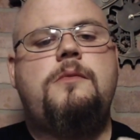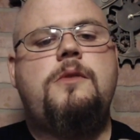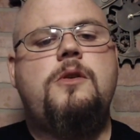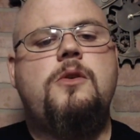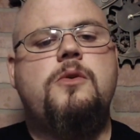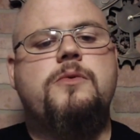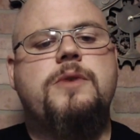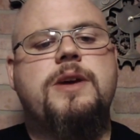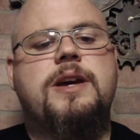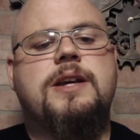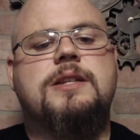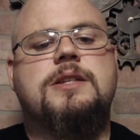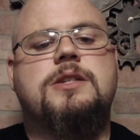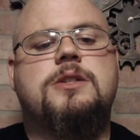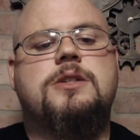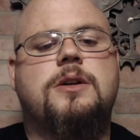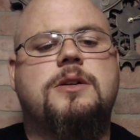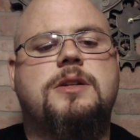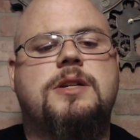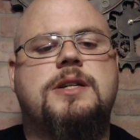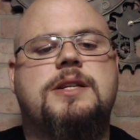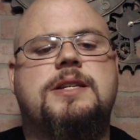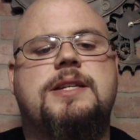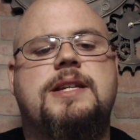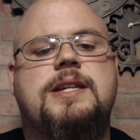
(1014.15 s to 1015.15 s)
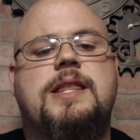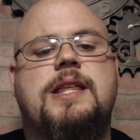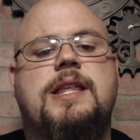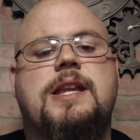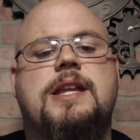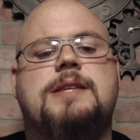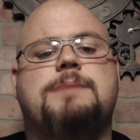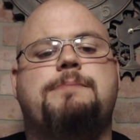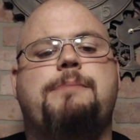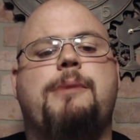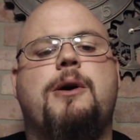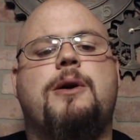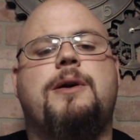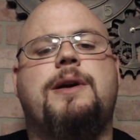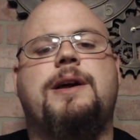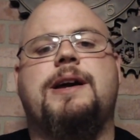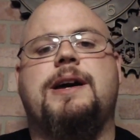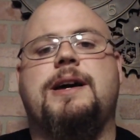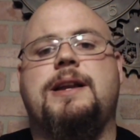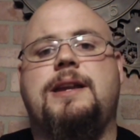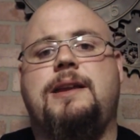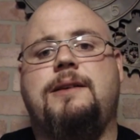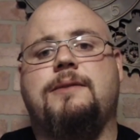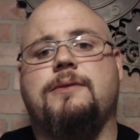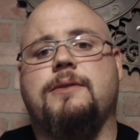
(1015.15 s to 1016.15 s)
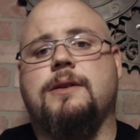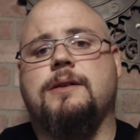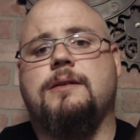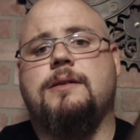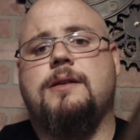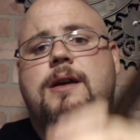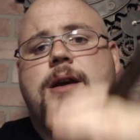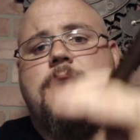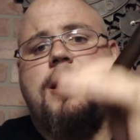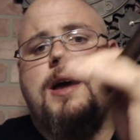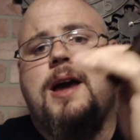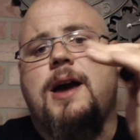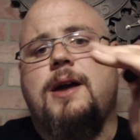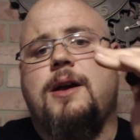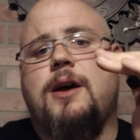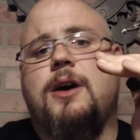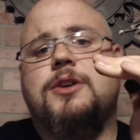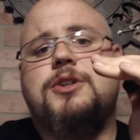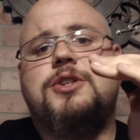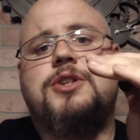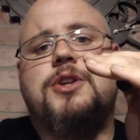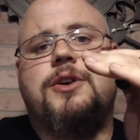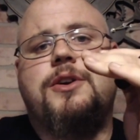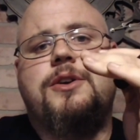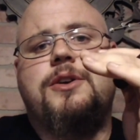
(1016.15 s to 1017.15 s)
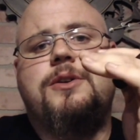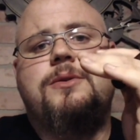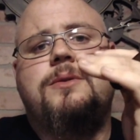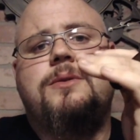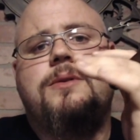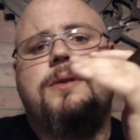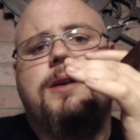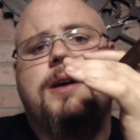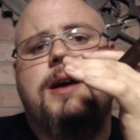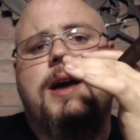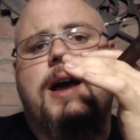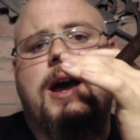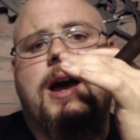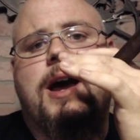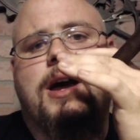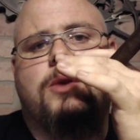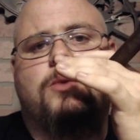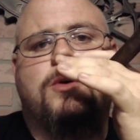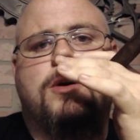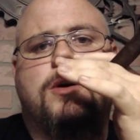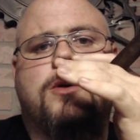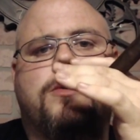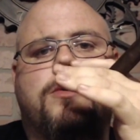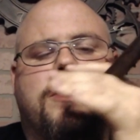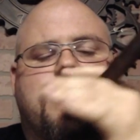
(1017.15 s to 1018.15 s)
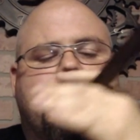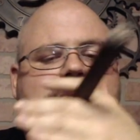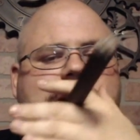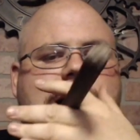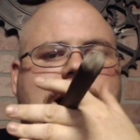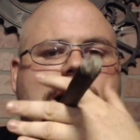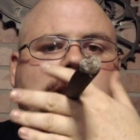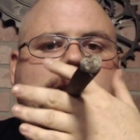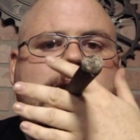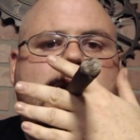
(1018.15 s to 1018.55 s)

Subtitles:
we can start to see that it's burning uneven. And I'll show you how to work with that.